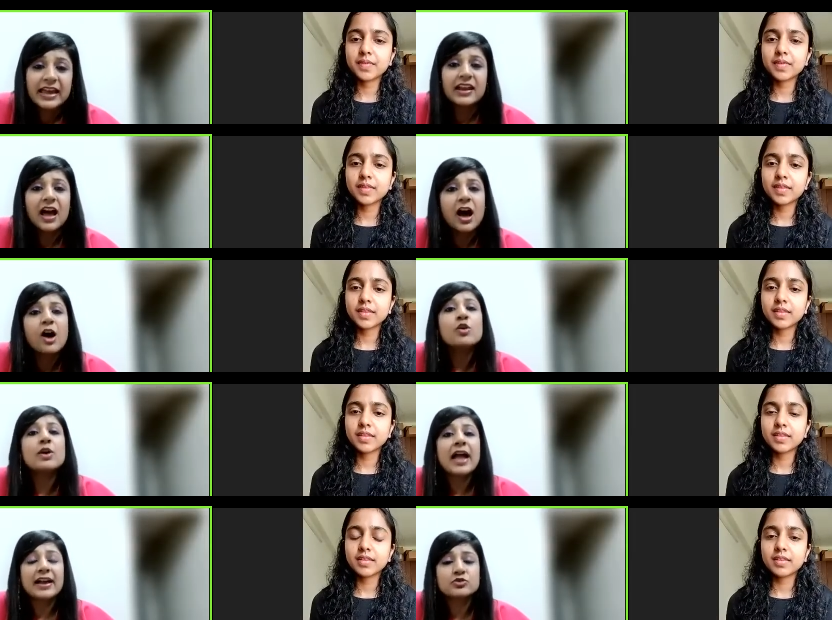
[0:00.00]
Speaker 1: and how
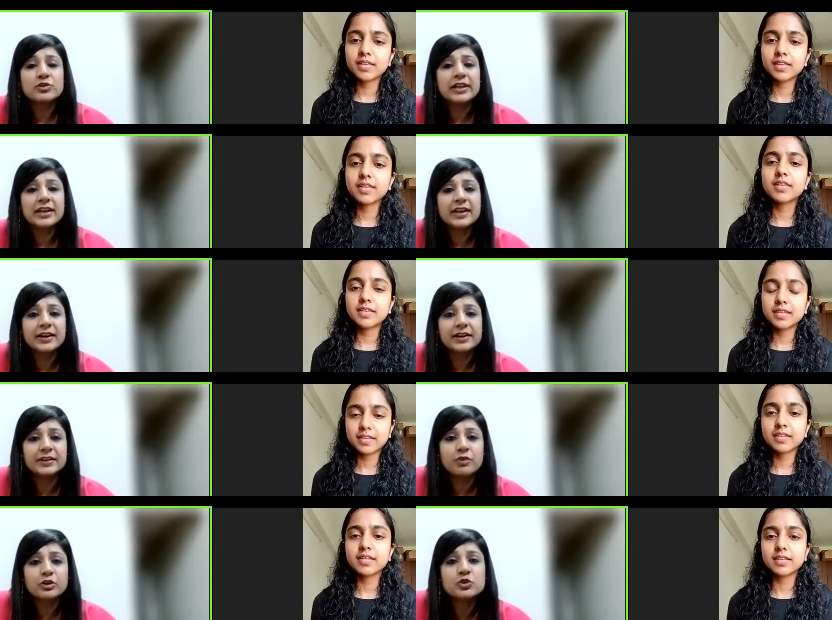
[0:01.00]
actually,
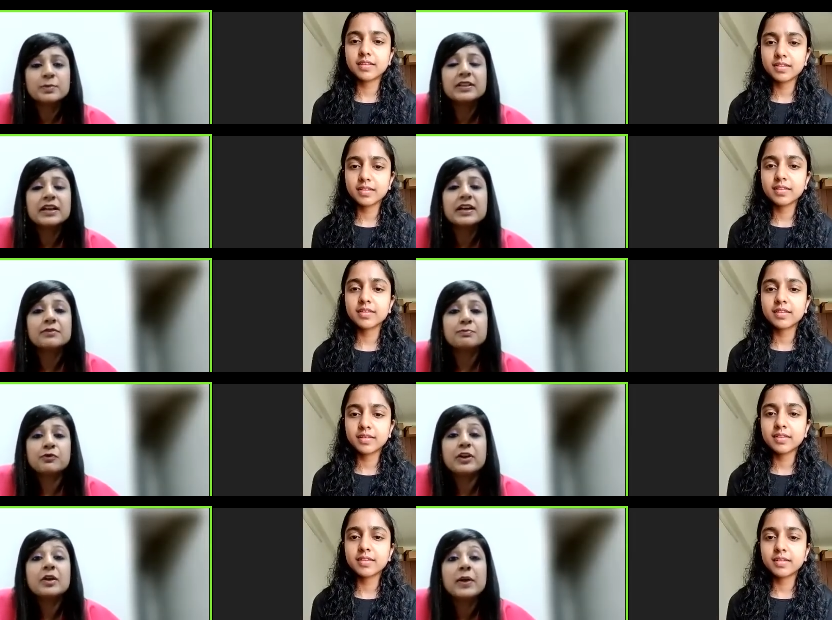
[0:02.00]
uh, what should be the
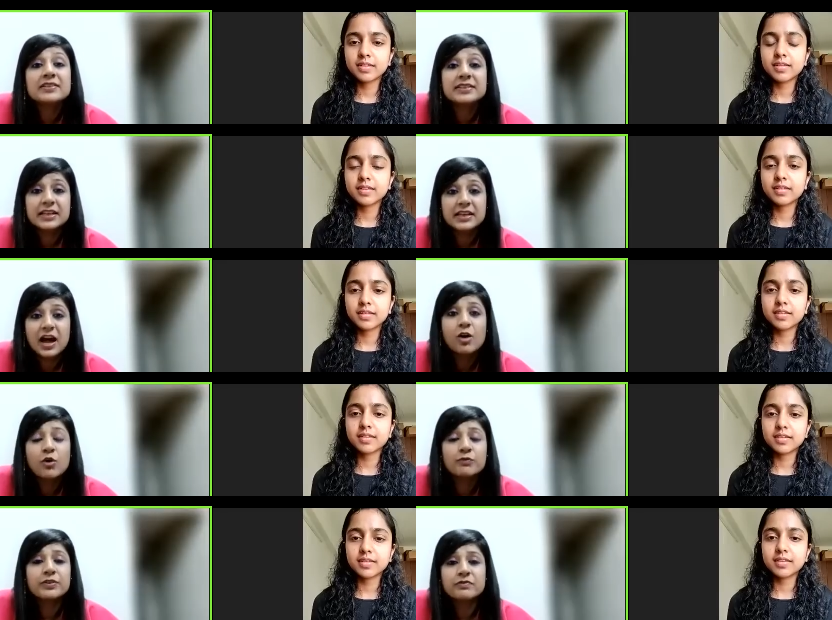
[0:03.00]
frequency? How
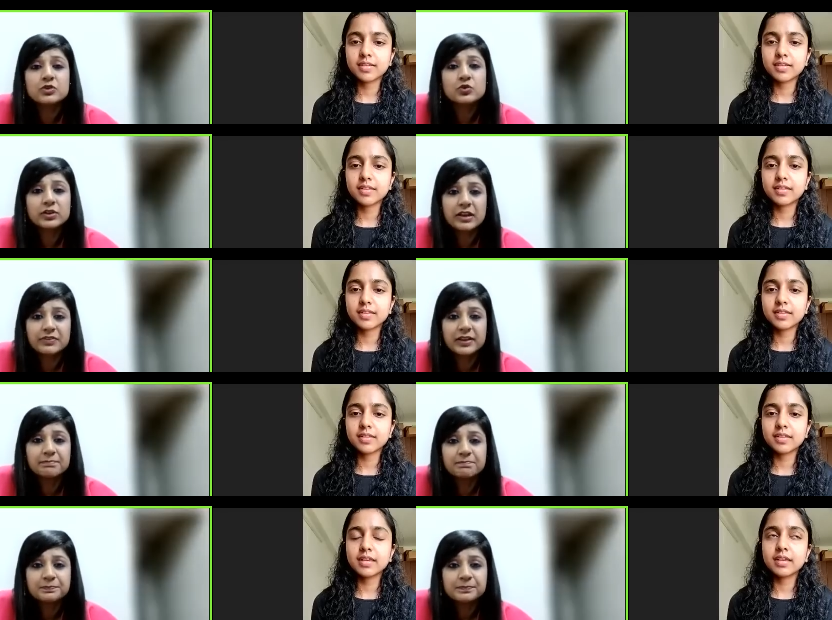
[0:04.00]
often we should give them?
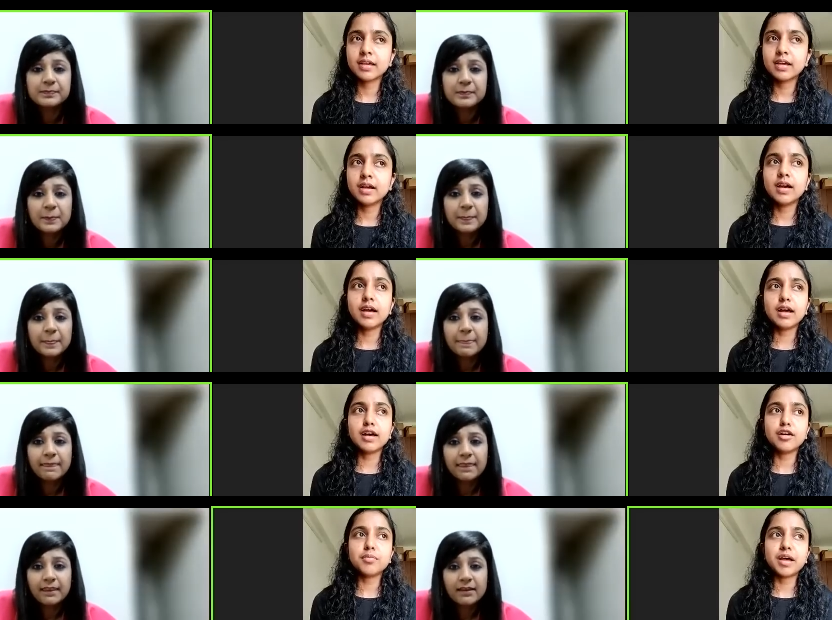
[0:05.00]

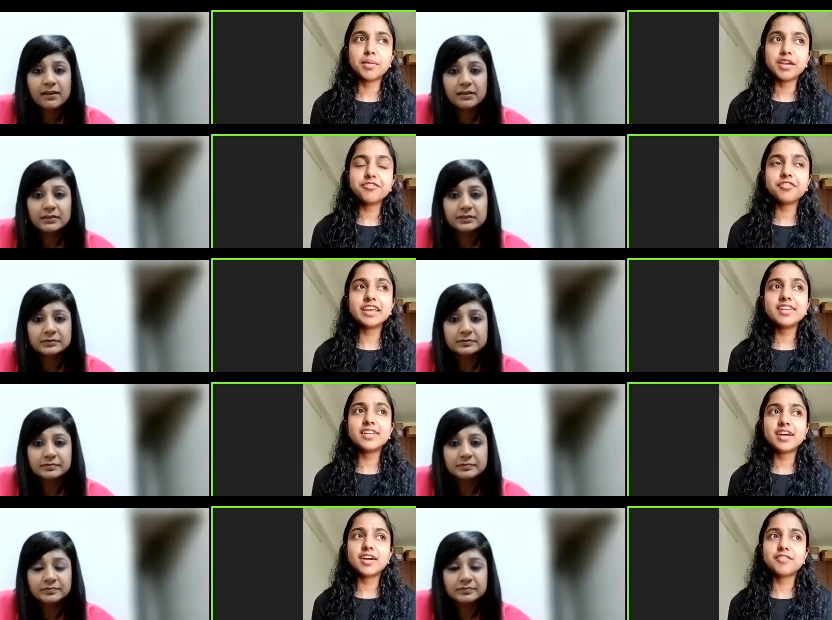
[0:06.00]
Speaker 2: Uh, ma'am, I feel
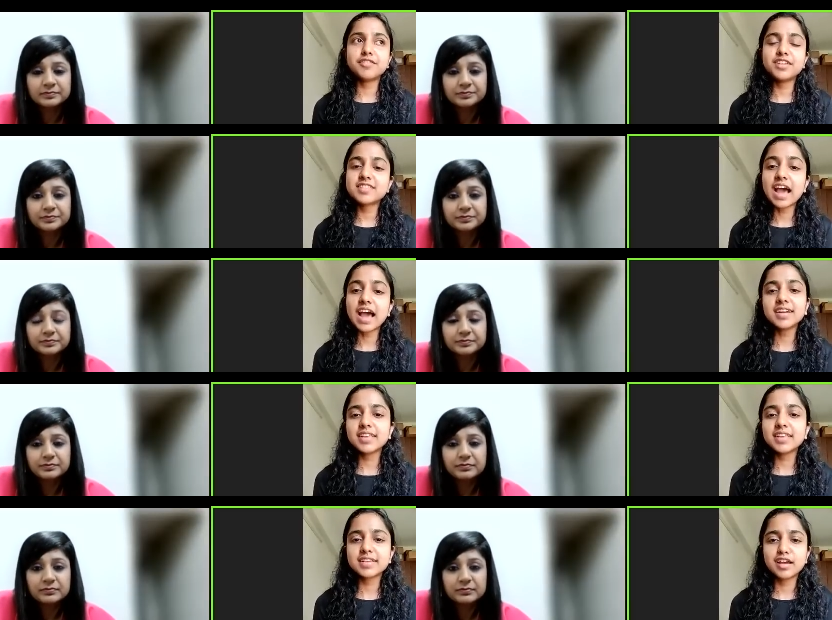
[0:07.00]
uh, when we start
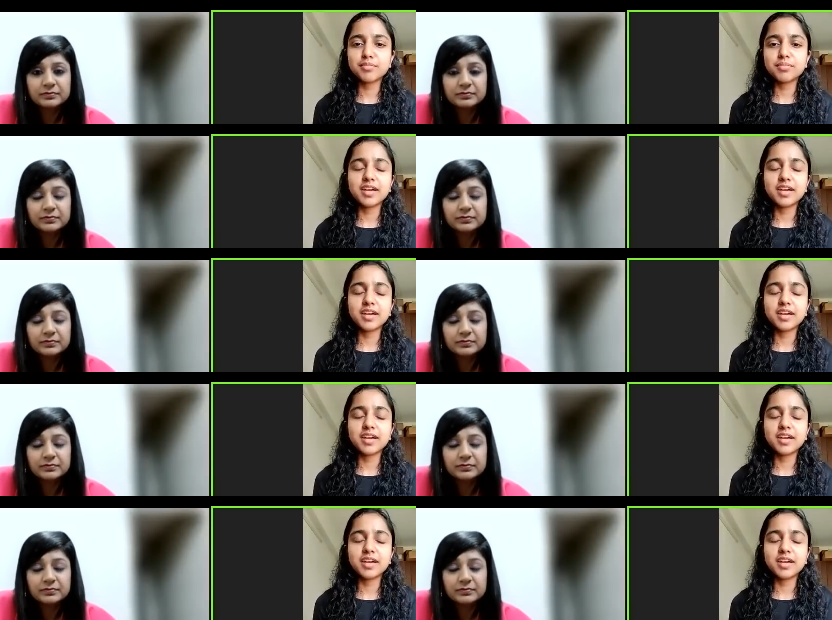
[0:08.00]
the exam,